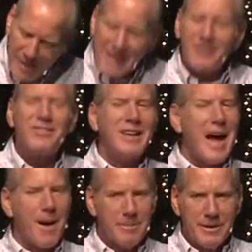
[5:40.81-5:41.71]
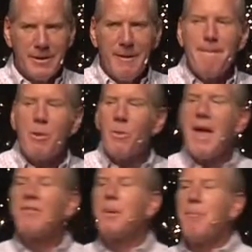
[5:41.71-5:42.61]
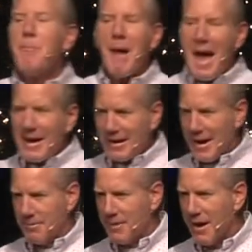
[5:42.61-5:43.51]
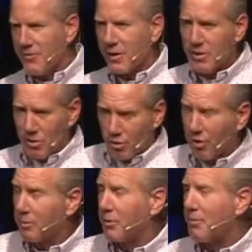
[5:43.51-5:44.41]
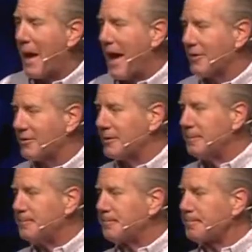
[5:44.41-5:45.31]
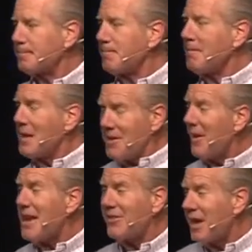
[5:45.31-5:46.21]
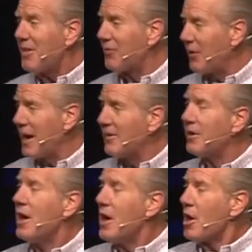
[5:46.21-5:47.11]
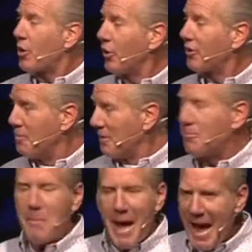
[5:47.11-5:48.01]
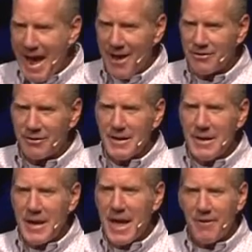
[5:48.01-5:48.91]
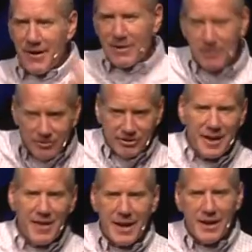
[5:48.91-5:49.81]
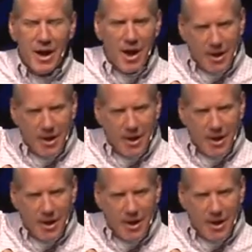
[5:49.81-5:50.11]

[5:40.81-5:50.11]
we got to stop. We have to back up now if we're going to do Christmas past. If I say the phrase Christmas past, and if I say that